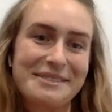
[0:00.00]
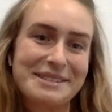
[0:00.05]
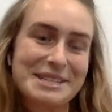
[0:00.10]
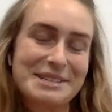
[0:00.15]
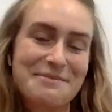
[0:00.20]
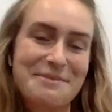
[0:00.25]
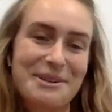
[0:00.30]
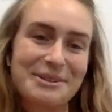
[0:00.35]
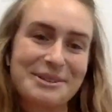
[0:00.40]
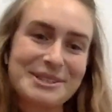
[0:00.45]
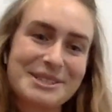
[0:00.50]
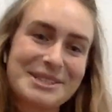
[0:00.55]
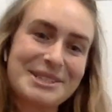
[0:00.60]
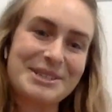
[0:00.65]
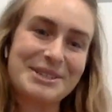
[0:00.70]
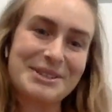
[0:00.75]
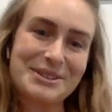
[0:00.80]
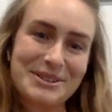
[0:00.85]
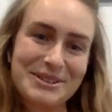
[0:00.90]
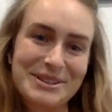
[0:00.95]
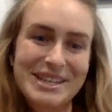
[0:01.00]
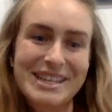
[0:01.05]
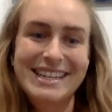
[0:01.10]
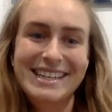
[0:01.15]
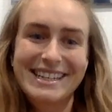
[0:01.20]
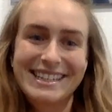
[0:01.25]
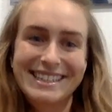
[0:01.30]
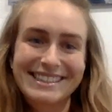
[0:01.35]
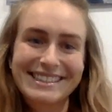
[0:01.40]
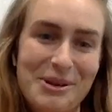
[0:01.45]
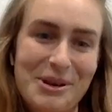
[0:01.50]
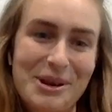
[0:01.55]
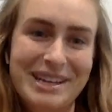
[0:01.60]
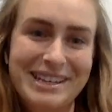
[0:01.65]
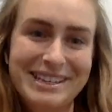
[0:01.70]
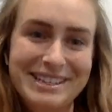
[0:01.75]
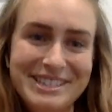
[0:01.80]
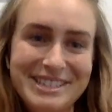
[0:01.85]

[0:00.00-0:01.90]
now is supposed to pay your